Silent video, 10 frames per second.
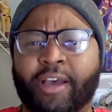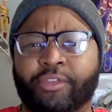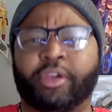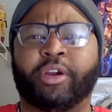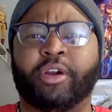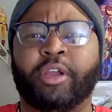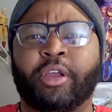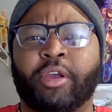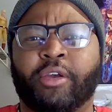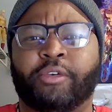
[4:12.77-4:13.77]
their
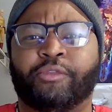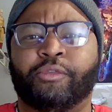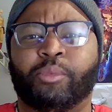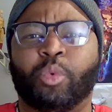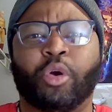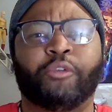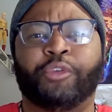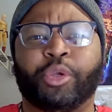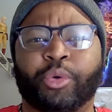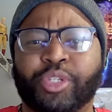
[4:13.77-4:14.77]

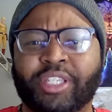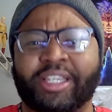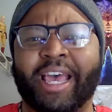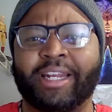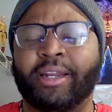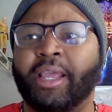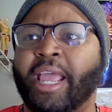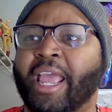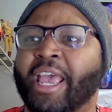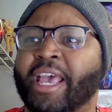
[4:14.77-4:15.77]
worldview set,
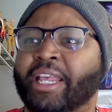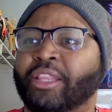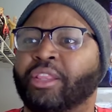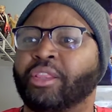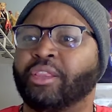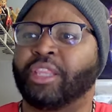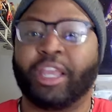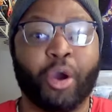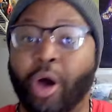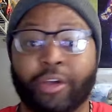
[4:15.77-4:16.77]
and they
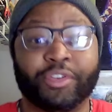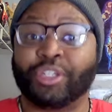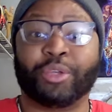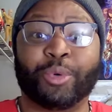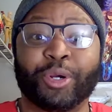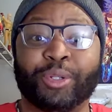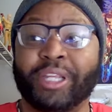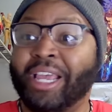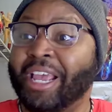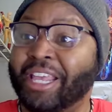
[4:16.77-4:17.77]
go off into the world,
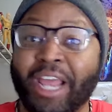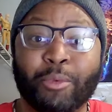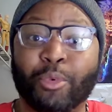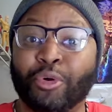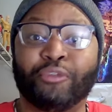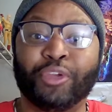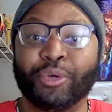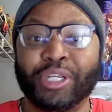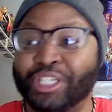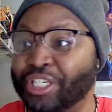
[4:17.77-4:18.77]
and that worldview
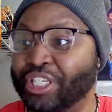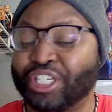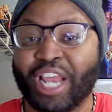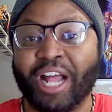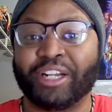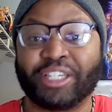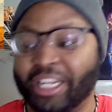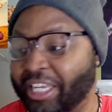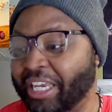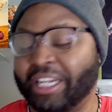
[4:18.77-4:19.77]
is just challenged and
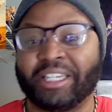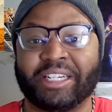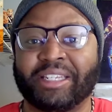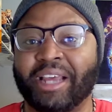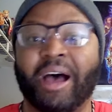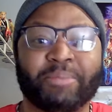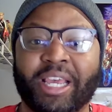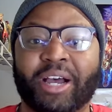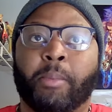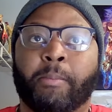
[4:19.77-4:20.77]
kicked and stomped
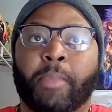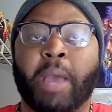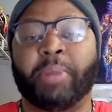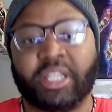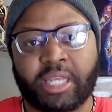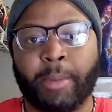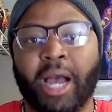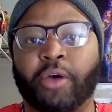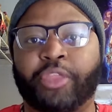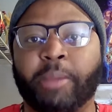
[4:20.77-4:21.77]
out. But somehow
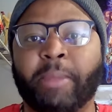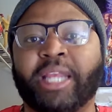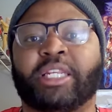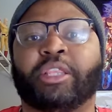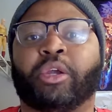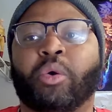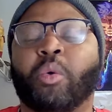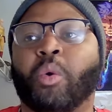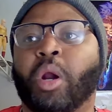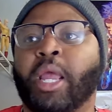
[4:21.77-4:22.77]
they maintain their
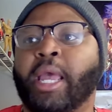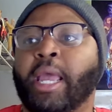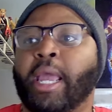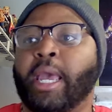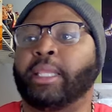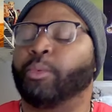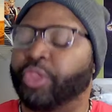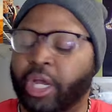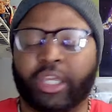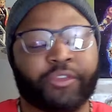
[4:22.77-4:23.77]
core. And
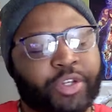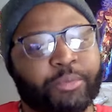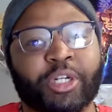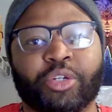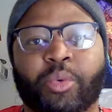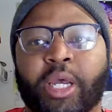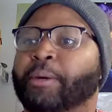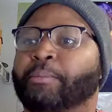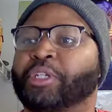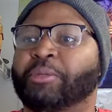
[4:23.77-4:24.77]
without giving too much away,
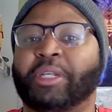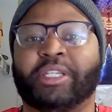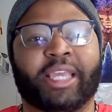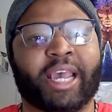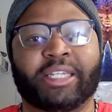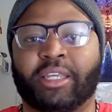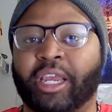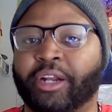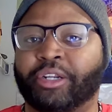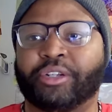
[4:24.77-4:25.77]
she meets a cast of
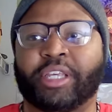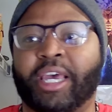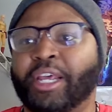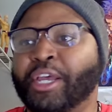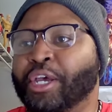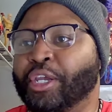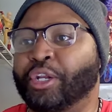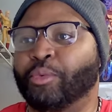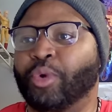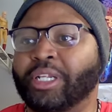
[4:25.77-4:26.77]
characters that, you know,
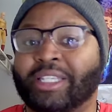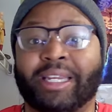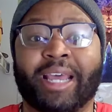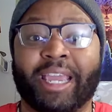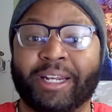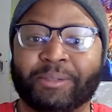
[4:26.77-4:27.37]
one's a knight,